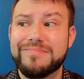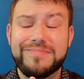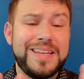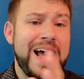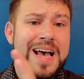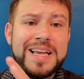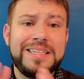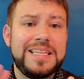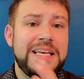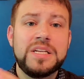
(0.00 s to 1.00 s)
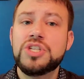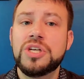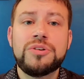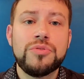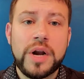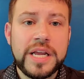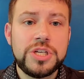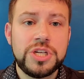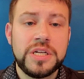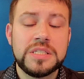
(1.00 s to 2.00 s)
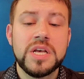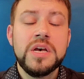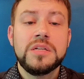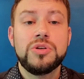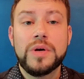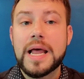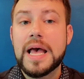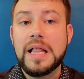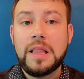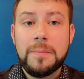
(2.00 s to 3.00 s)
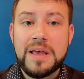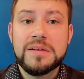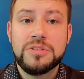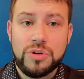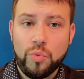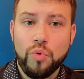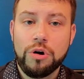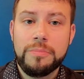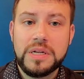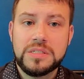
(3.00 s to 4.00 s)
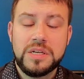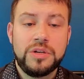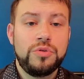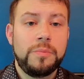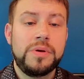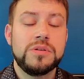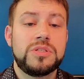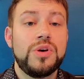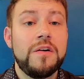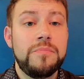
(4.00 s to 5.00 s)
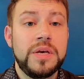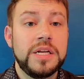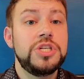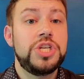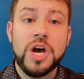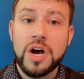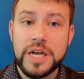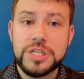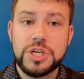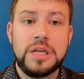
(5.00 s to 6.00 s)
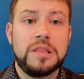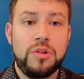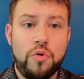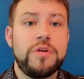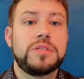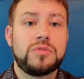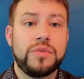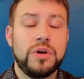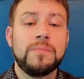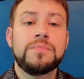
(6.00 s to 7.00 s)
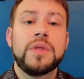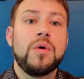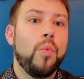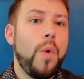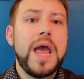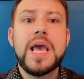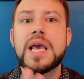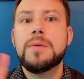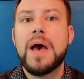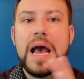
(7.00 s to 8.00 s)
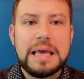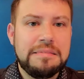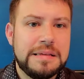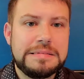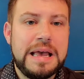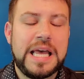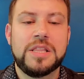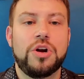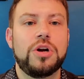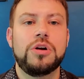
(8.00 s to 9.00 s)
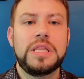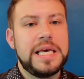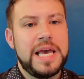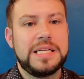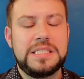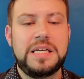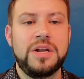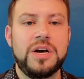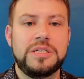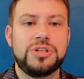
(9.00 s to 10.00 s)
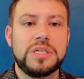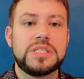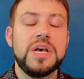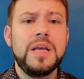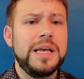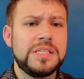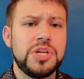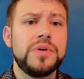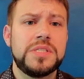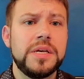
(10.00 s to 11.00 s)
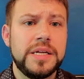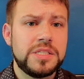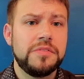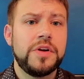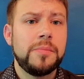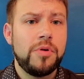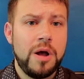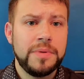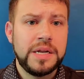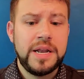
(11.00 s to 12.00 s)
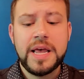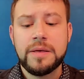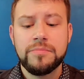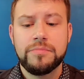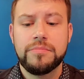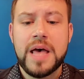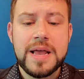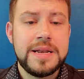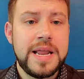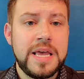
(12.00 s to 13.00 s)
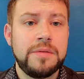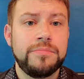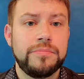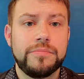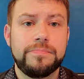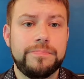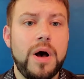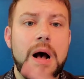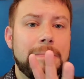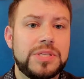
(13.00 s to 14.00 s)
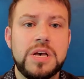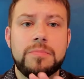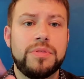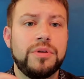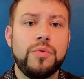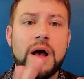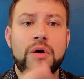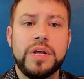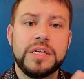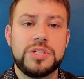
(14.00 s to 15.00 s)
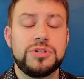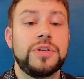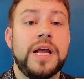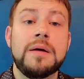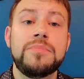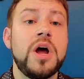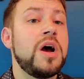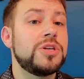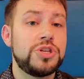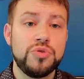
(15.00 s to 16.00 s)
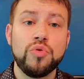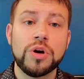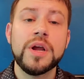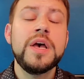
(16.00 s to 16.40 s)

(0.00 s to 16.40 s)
9-10 generations to an Elamander Warbington, who appears to have been a judge in Lawrenceville way back in the day, in the early 1800s. And so it's a very prominent name. That name pops up throughout history. I'm not sure